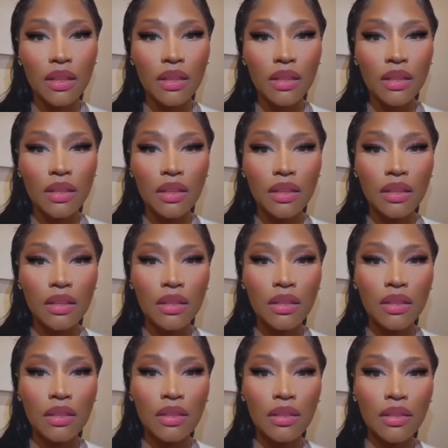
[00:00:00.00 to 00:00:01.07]

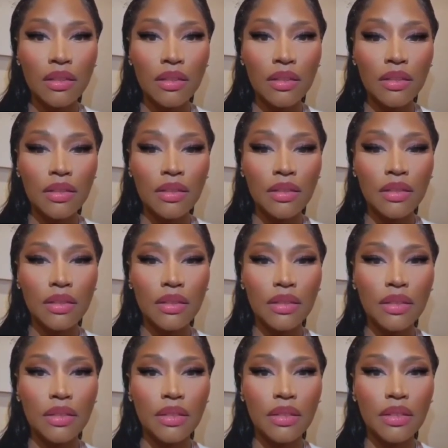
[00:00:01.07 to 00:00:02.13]

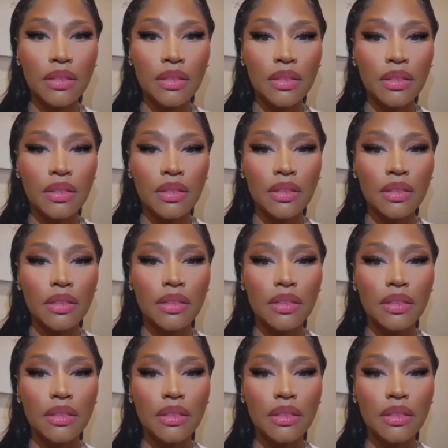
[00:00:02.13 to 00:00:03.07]
(silent)